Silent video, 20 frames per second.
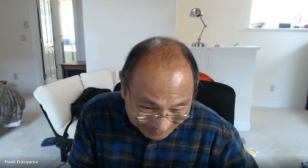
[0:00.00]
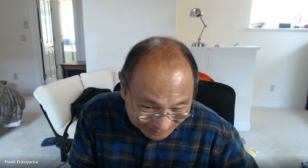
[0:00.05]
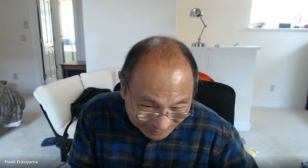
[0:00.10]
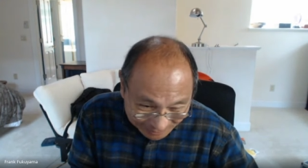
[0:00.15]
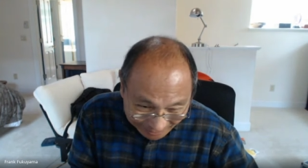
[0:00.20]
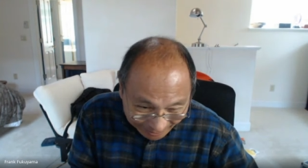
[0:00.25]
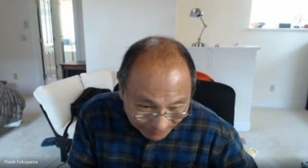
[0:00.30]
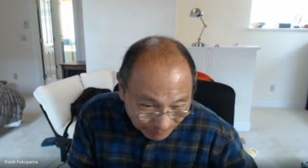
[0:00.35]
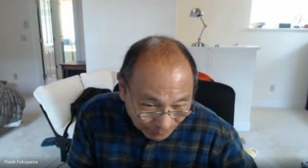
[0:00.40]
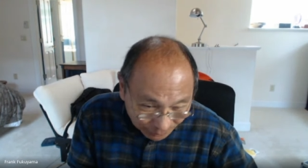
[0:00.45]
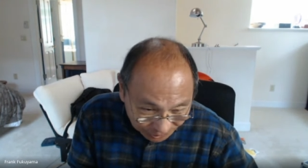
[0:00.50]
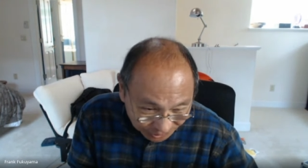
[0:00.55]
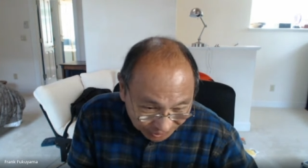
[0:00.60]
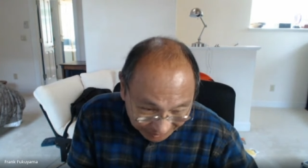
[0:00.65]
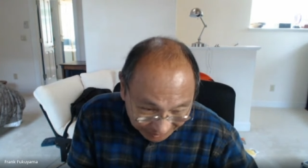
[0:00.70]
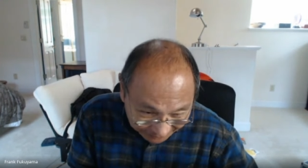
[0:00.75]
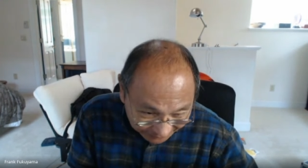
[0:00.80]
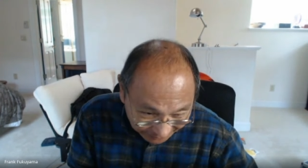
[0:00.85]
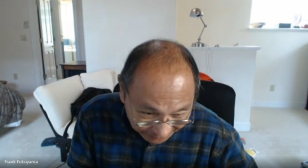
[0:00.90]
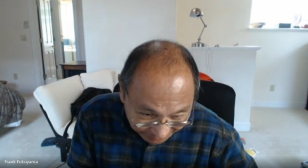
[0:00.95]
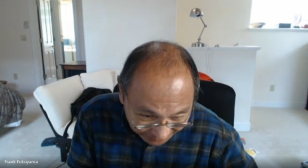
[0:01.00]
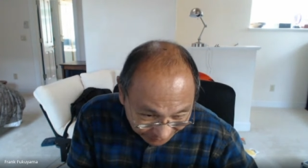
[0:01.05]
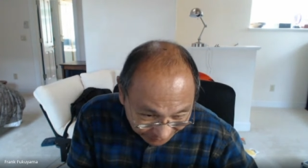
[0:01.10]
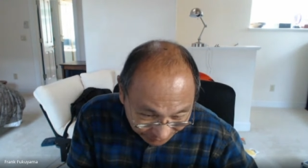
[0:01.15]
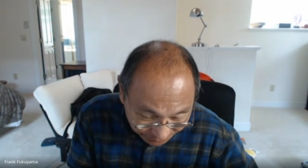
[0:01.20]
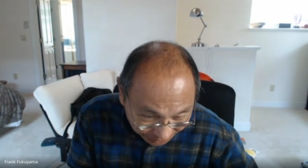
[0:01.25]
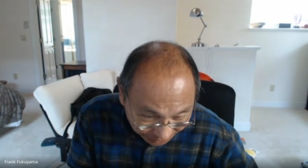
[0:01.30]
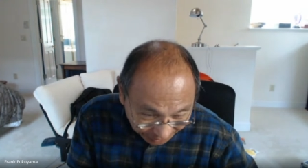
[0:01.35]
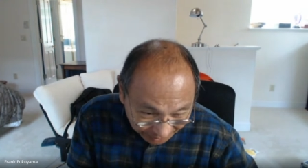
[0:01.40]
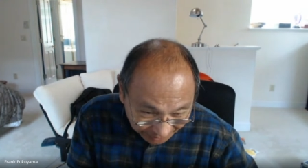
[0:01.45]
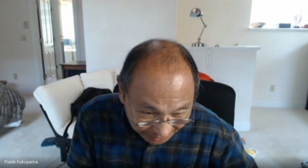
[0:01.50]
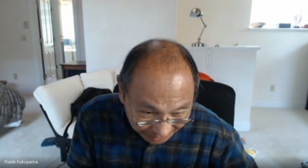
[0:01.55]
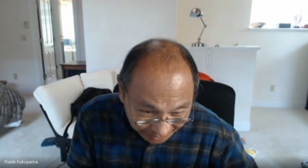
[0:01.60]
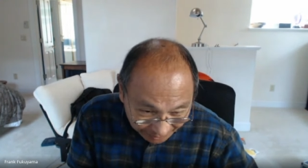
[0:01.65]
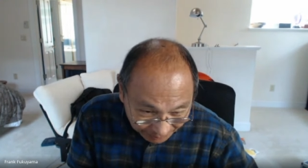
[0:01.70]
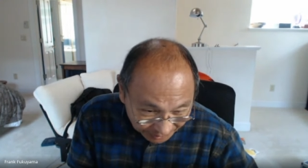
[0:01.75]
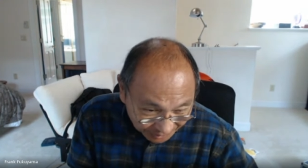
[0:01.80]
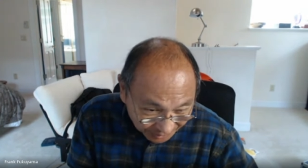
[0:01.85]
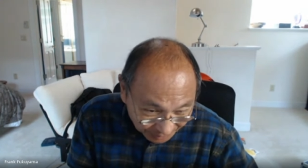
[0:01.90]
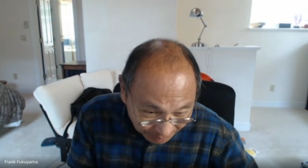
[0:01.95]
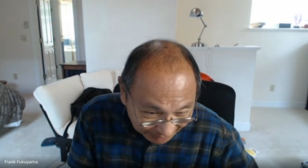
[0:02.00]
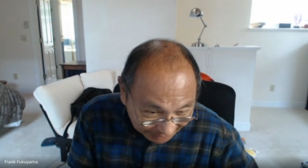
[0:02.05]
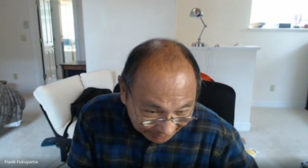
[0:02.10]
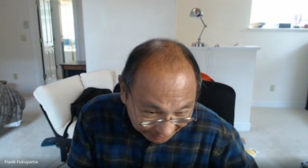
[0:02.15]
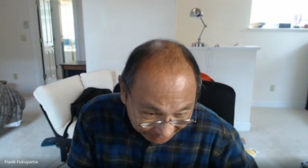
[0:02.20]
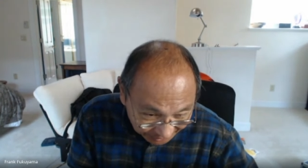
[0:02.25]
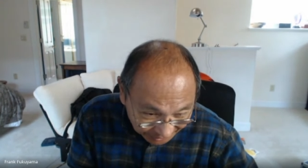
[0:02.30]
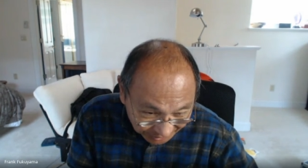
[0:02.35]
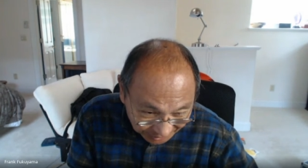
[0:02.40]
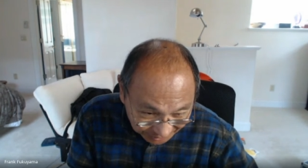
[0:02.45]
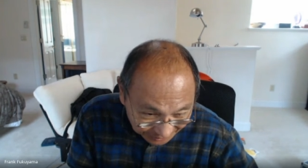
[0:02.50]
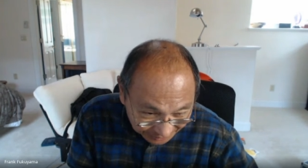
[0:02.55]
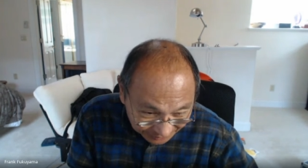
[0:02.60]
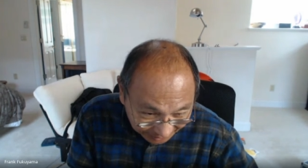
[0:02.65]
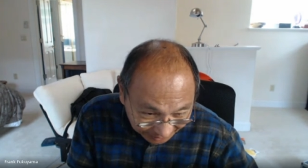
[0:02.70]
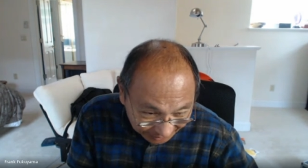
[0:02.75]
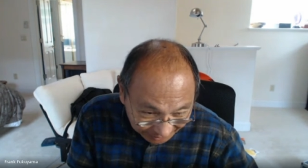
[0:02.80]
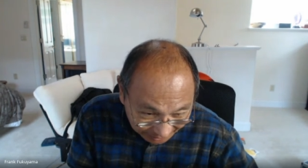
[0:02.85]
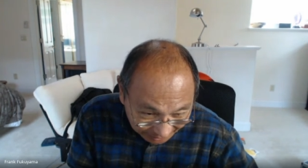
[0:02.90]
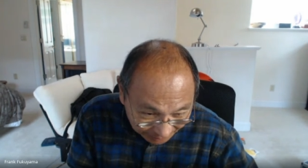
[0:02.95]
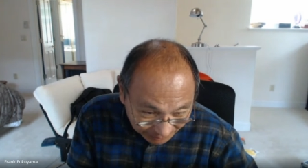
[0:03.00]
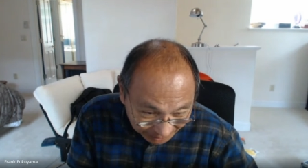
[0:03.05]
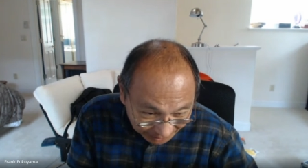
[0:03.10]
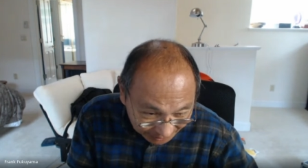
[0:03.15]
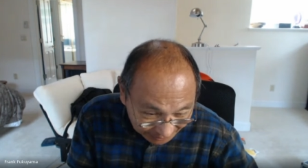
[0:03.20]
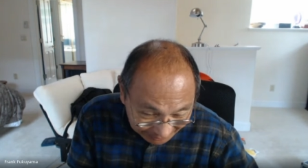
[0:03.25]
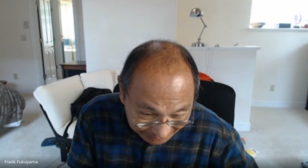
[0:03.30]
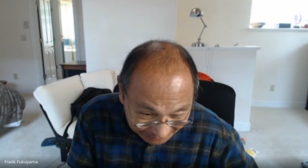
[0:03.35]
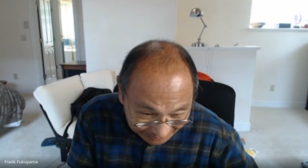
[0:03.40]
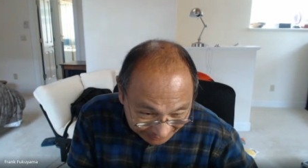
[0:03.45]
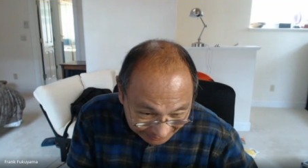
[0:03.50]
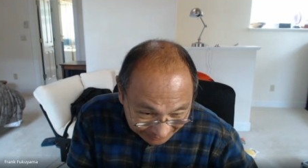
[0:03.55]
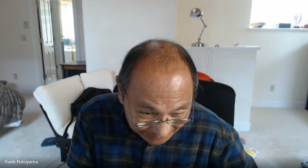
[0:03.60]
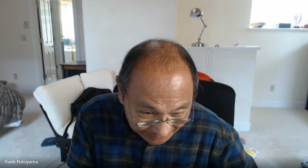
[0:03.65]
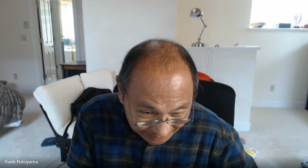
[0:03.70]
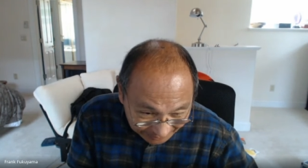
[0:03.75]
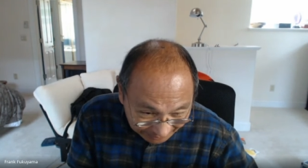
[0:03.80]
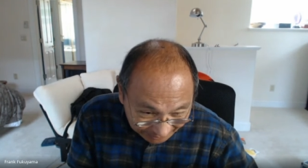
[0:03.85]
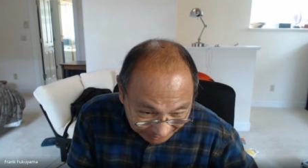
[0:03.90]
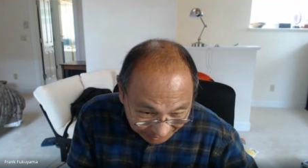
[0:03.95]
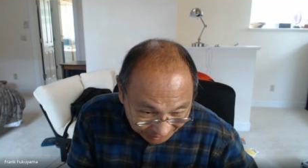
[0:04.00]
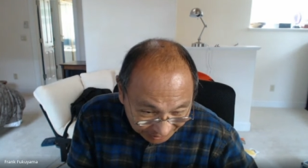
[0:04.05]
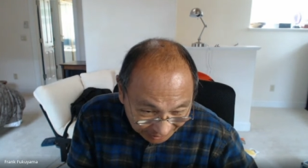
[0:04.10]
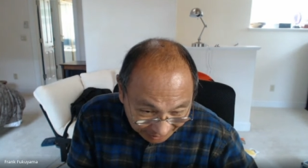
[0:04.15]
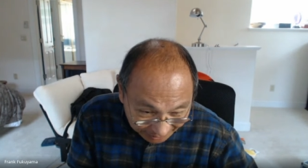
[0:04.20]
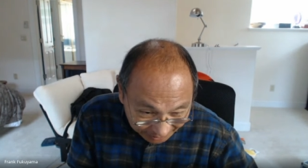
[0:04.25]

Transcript: I personally think the New York Times is biased, right? I mean, that's not